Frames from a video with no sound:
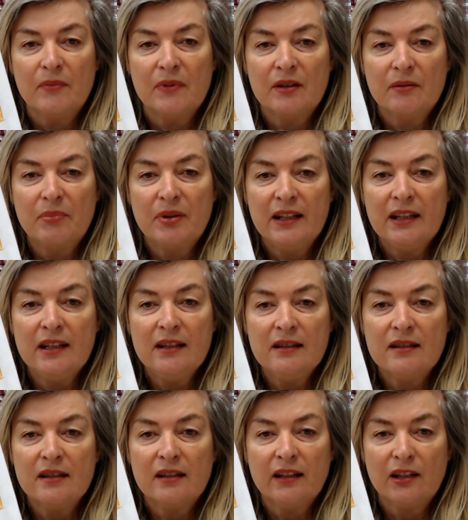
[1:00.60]
Please
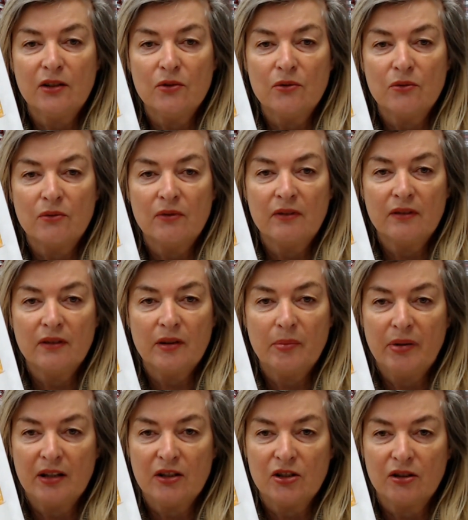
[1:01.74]
ignore the
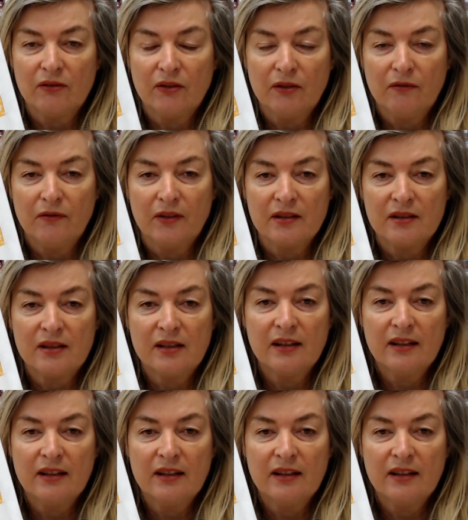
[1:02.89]
picture on the front.